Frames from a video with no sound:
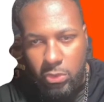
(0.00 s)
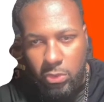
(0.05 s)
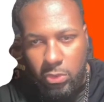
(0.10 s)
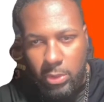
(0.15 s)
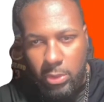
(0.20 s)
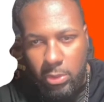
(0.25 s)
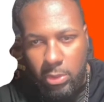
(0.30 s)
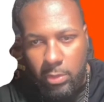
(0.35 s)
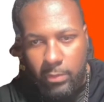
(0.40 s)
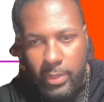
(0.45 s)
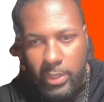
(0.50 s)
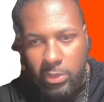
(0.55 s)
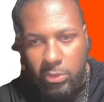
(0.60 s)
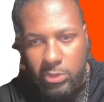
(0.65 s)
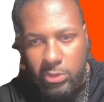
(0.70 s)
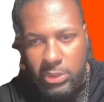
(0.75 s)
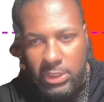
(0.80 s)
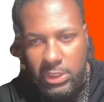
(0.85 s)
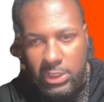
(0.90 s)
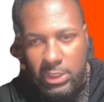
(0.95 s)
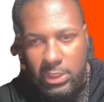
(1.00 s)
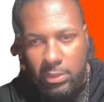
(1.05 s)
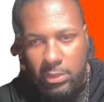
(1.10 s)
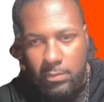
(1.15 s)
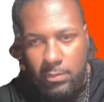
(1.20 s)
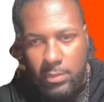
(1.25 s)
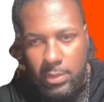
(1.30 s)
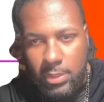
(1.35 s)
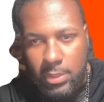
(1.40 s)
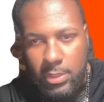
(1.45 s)
They're the better
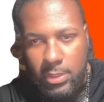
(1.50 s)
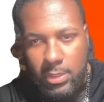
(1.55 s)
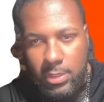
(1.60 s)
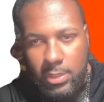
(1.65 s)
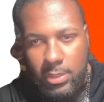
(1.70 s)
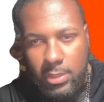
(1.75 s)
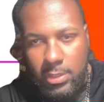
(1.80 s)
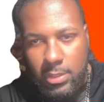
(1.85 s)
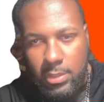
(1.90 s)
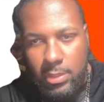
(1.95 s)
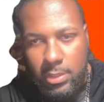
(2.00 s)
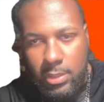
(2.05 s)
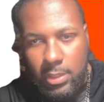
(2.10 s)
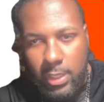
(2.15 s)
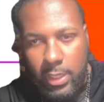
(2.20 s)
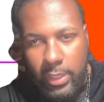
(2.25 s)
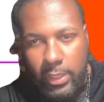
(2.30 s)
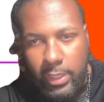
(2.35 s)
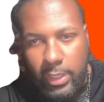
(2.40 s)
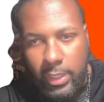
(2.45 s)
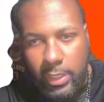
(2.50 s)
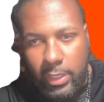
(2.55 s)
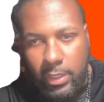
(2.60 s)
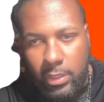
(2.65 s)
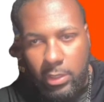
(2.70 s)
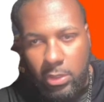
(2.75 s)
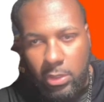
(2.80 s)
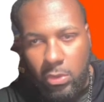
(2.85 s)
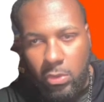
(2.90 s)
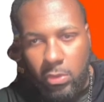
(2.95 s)
team. I gotta
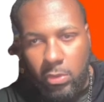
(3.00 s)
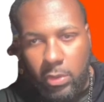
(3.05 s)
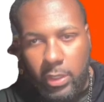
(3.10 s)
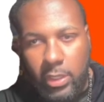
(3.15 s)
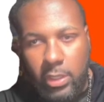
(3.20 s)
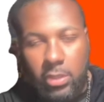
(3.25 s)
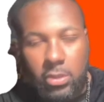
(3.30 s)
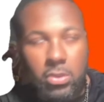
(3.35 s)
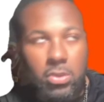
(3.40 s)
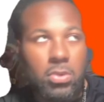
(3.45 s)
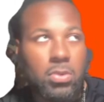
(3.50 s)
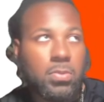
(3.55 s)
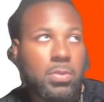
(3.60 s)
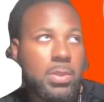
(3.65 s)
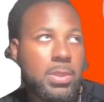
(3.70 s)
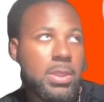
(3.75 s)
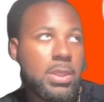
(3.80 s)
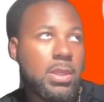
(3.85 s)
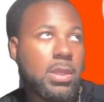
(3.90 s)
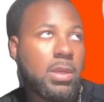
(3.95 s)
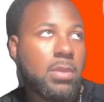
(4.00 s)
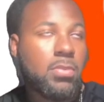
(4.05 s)
go with the